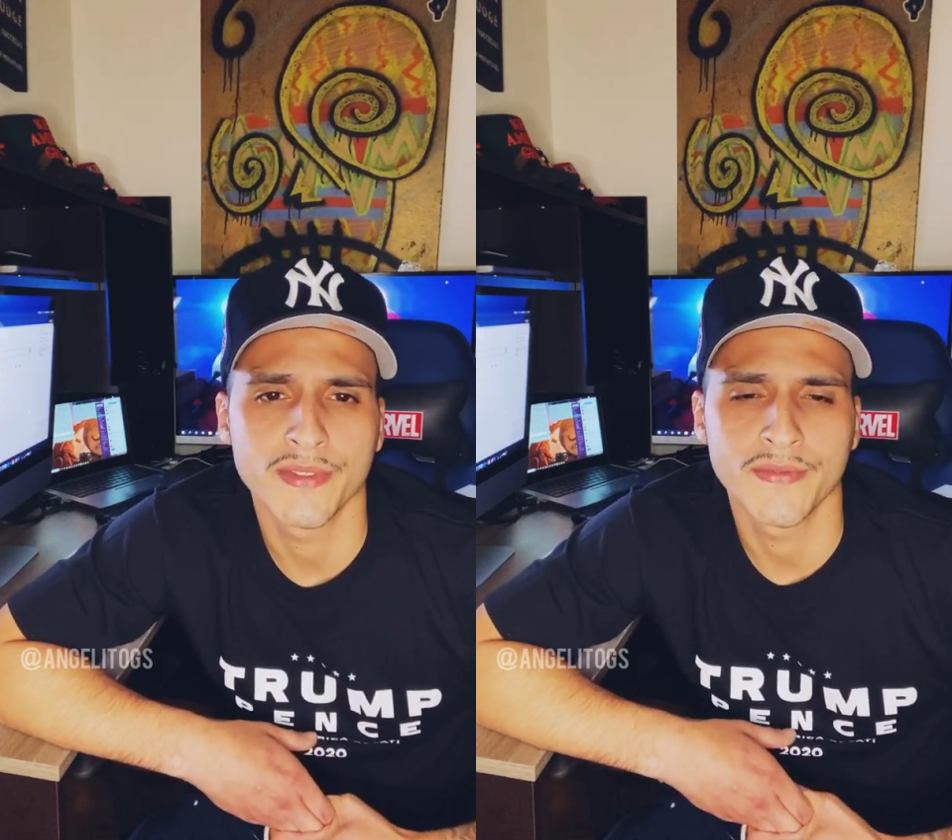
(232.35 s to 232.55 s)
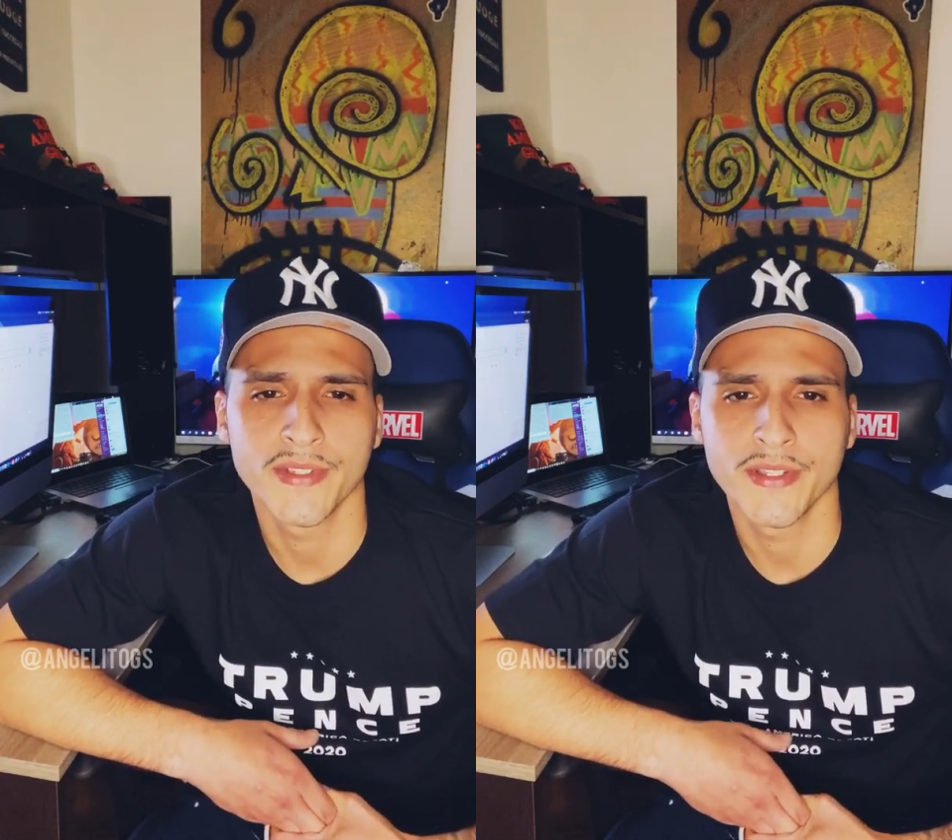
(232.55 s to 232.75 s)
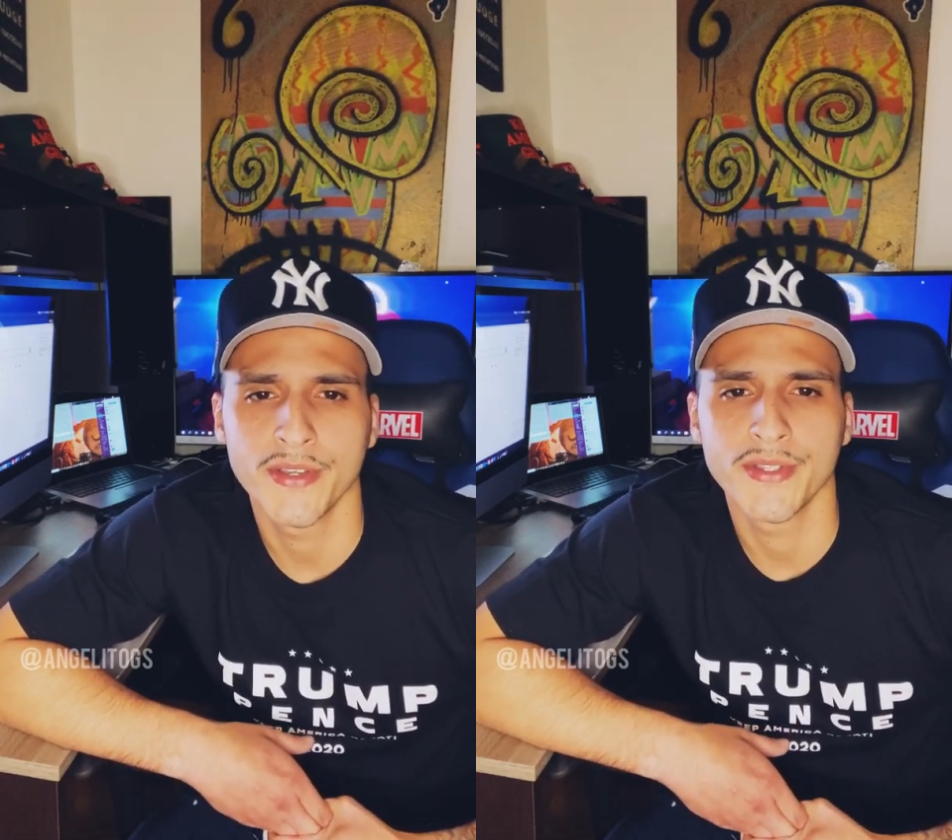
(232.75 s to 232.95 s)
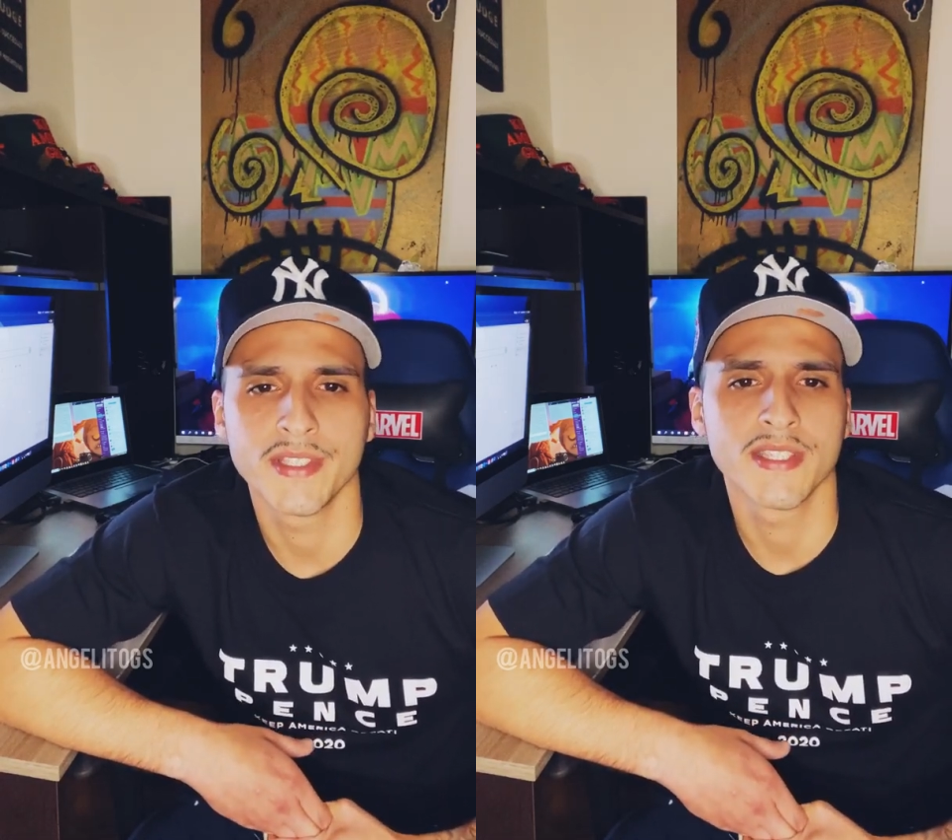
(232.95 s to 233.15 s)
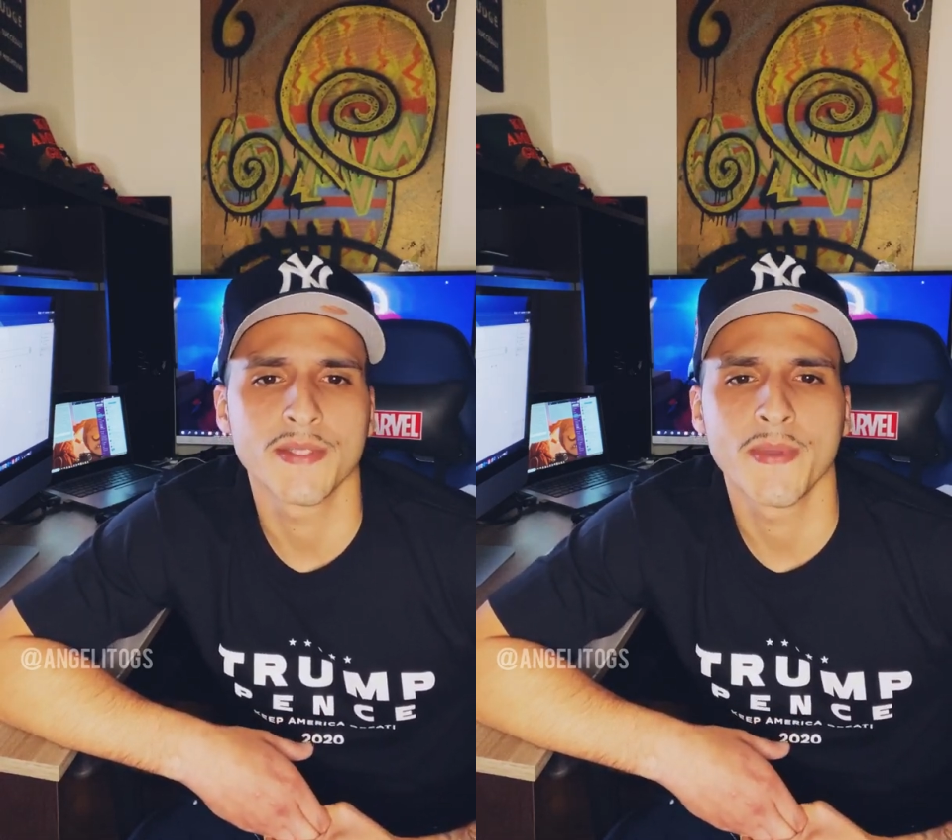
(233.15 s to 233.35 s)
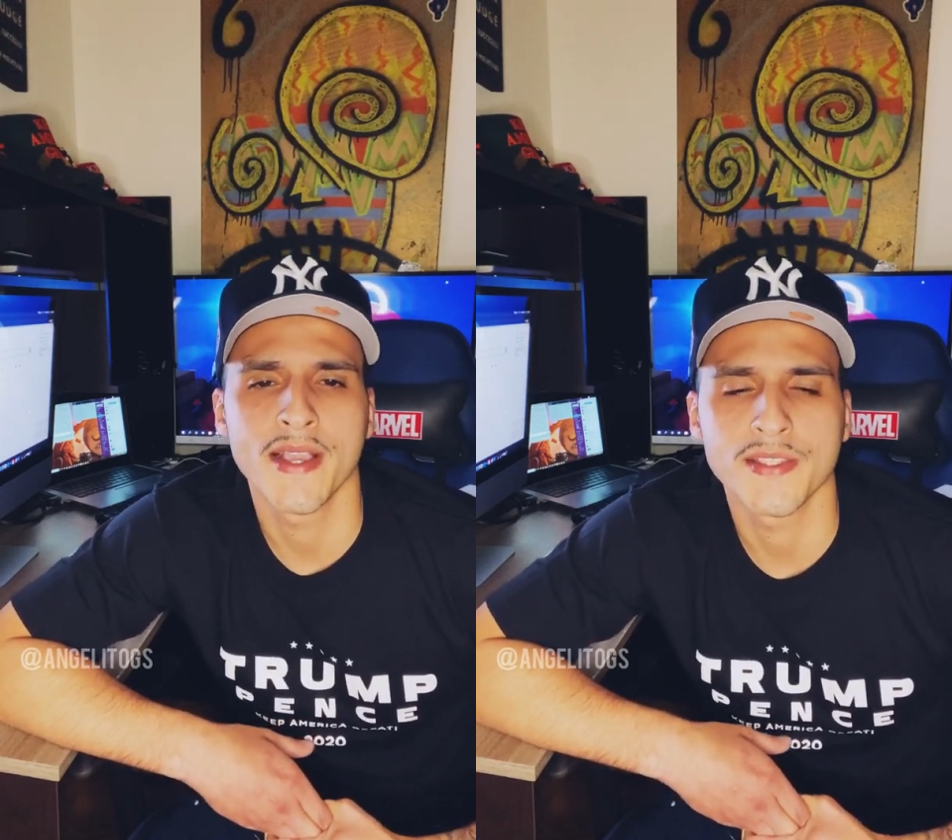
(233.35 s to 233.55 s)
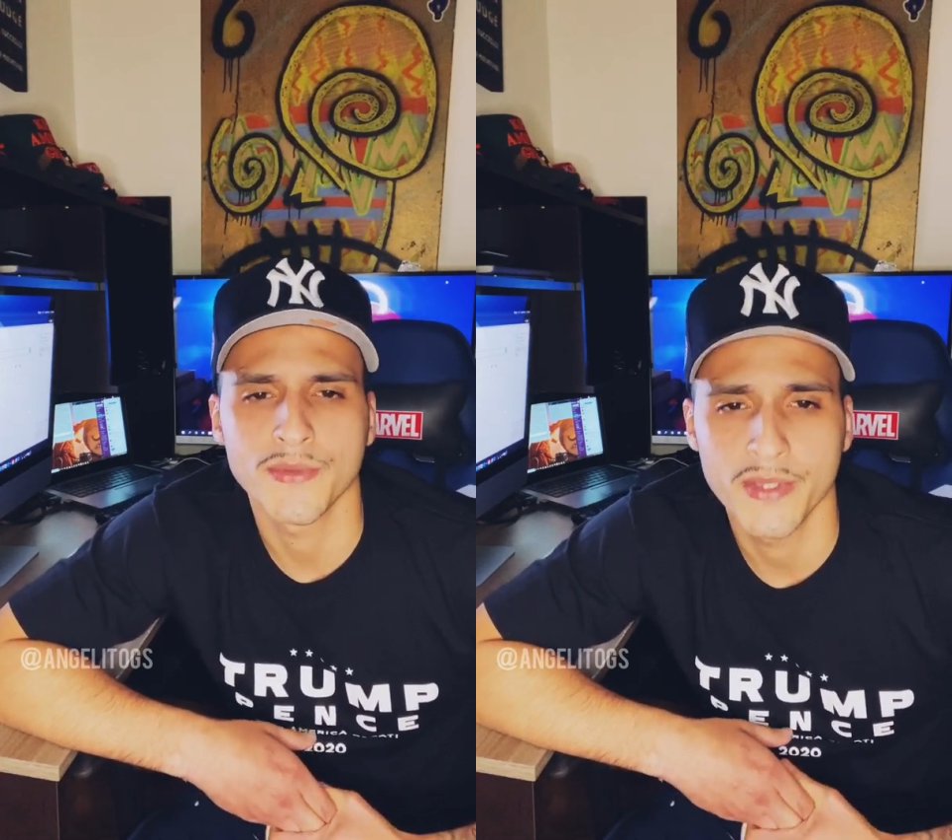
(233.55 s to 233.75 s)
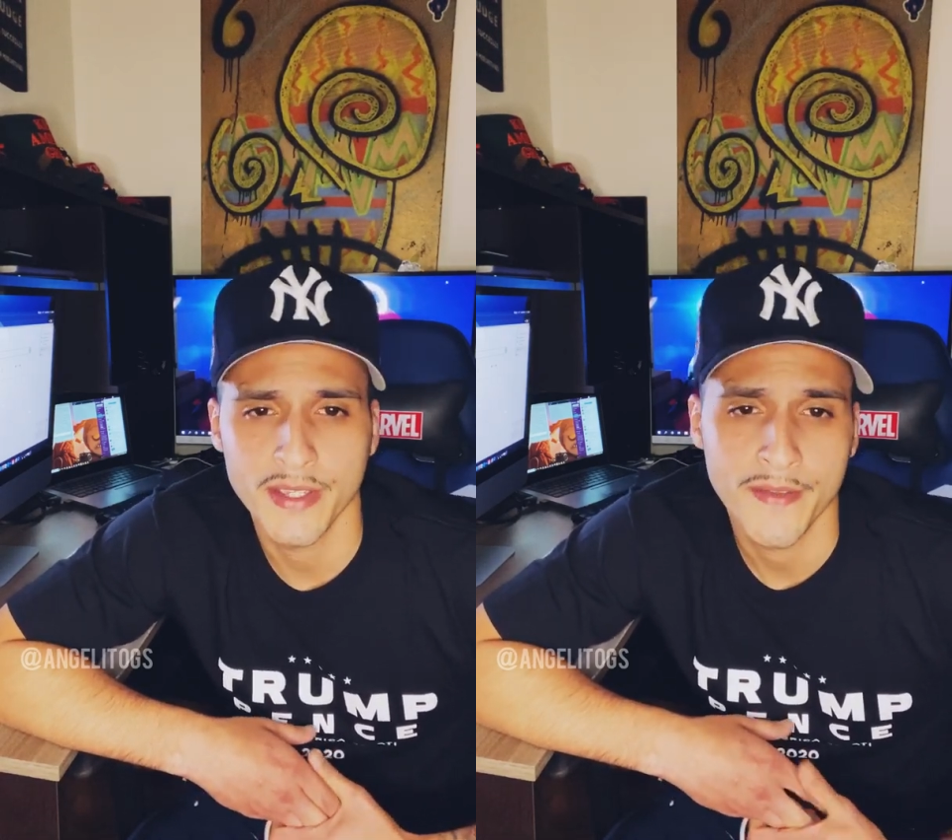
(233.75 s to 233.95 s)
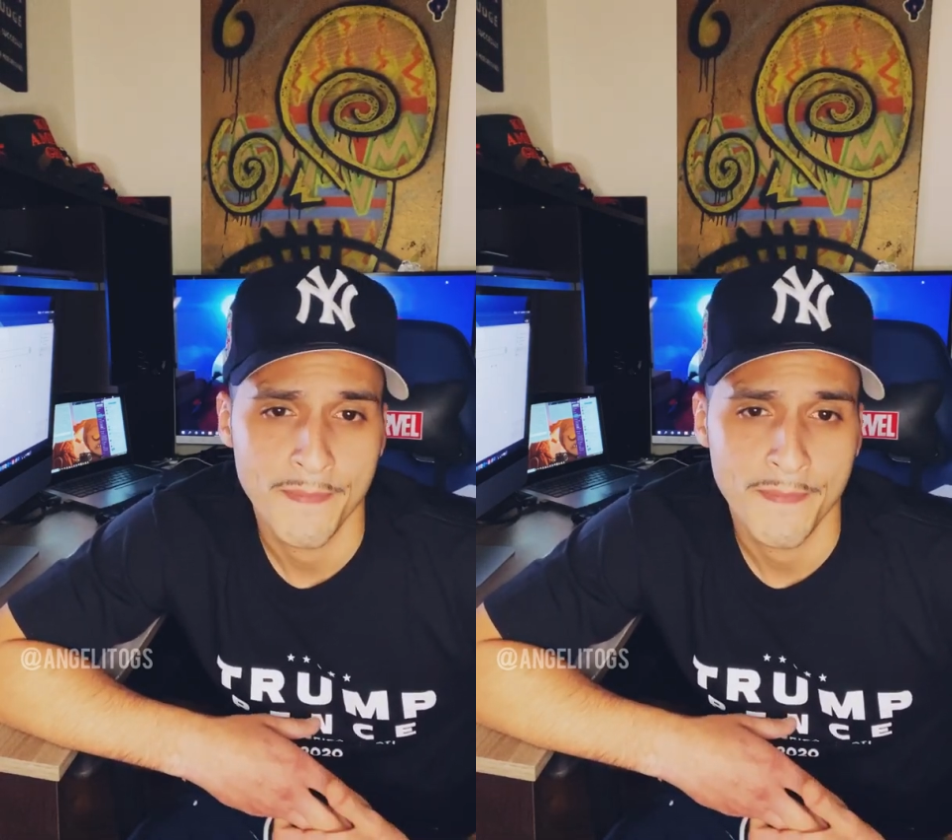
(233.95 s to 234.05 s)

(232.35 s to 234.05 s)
this video. He just passed away.